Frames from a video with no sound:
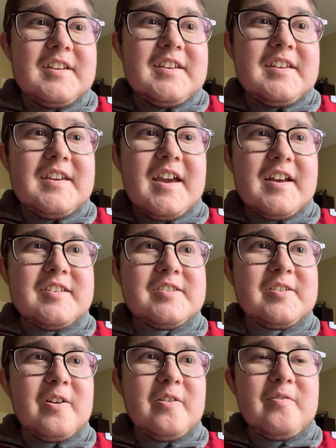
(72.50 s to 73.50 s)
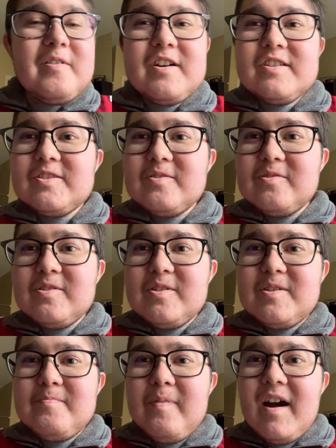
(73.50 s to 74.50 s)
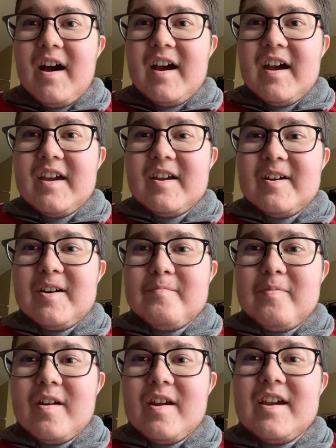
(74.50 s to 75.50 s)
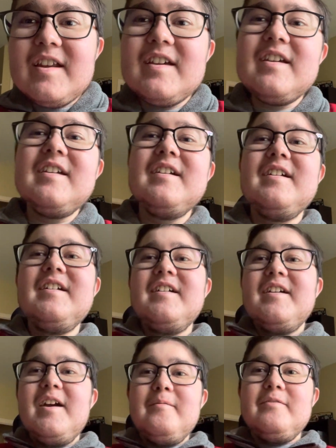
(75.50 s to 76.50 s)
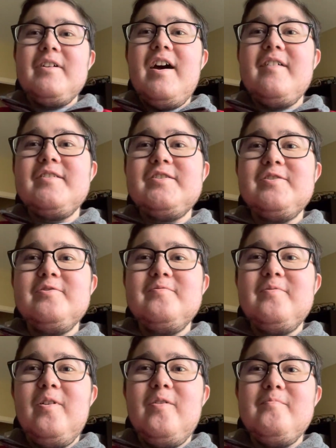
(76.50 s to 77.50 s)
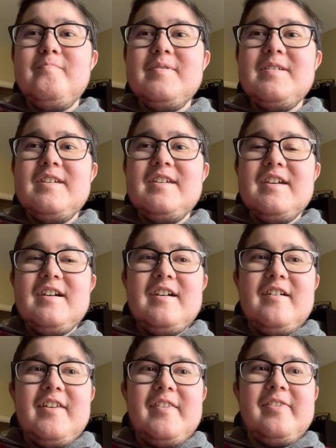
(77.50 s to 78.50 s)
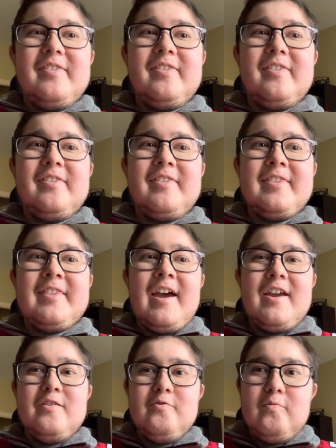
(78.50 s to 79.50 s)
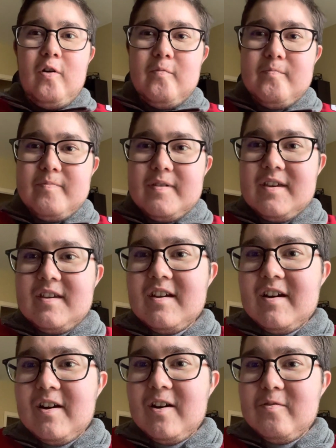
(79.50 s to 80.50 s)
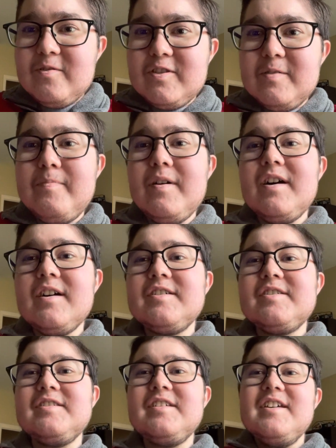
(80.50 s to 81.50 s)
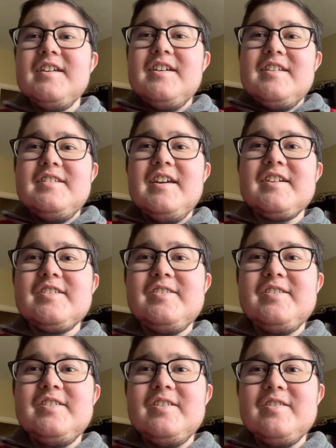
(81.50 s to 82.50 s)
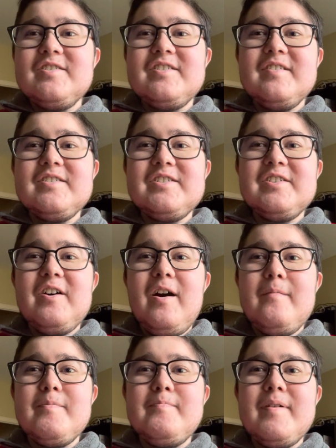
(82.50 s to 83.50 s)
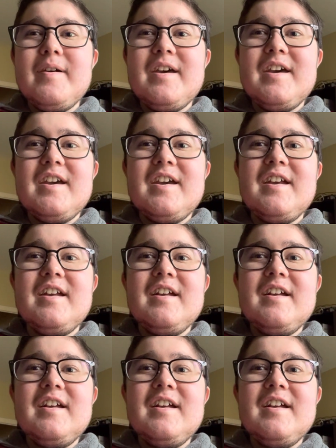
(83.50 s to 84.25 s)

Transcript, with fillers: yes, yeah, so, uh, so goodbye, uh, Brady. And I'm glad that you won't be, uh, that, that you won't be, uh, with the Bucks next year. So now the Tampa Pay,